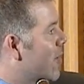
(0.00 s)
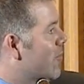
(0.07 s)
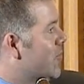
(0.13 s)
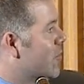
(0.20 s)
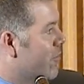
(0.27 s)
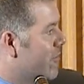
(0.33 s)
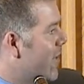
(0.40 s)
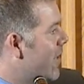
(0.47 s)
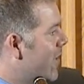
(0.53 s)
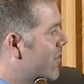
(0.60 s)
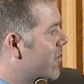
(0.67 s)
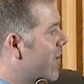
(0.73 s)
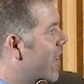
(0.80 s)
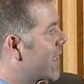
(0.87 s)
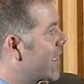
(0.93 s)
So very
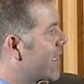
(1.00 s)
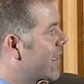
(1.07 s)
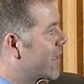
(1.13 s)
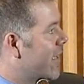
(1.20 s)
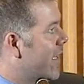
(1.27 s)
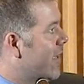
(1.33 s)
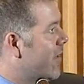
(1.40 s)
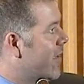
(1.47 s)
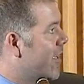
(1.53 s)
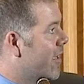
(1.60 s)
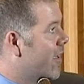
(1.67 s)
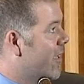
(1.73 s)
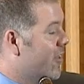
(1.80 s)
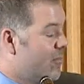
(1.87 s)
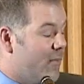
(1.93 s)
exciting, and
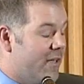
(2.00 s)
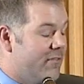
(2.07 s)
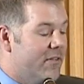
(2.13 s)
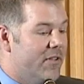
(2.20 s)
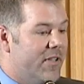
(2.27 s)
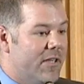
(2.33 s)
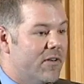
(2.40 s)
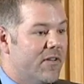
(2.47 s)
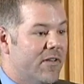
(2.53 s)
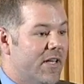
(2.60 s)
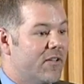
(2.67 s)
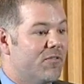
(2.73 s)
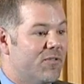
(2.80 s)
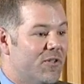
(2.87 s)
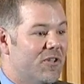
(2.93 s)
it's my feeling here in the
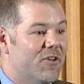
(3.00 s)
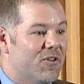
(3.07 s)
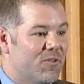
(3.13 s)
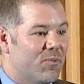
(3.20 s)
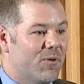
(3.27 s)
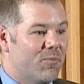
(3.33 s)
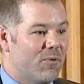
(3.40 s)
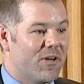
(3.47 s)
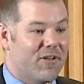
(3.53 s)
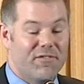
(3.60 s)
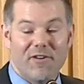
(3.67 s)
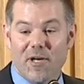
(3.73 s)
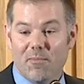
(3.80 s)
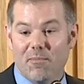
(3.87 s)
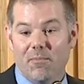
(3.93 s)
next few years we're going to
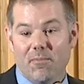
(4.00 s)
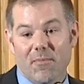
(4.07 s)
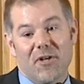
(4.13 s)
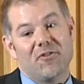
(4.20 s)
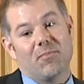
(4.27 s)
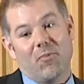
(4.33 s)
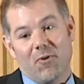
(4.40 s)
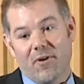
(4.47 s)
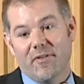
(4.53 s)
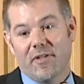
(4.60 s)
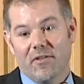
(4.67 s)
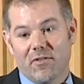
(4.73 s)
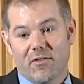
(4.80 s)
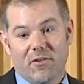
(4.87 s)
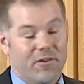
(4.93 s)
find much more of
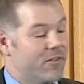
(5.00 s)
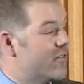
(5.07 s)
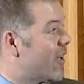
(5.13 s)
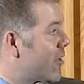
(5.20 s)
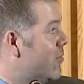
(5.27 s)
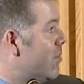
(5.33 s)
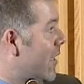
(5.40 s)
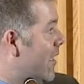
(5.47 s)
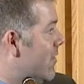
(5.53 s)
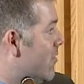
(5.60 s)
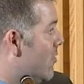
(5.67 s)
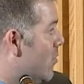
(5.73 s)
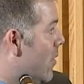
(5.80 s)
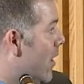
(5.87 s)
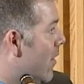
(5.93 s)
these Earth-sized
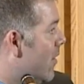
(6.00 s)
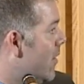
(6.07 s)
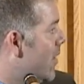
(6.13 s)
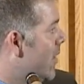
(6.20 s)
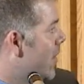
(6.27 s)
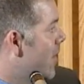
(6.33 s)
planets as well.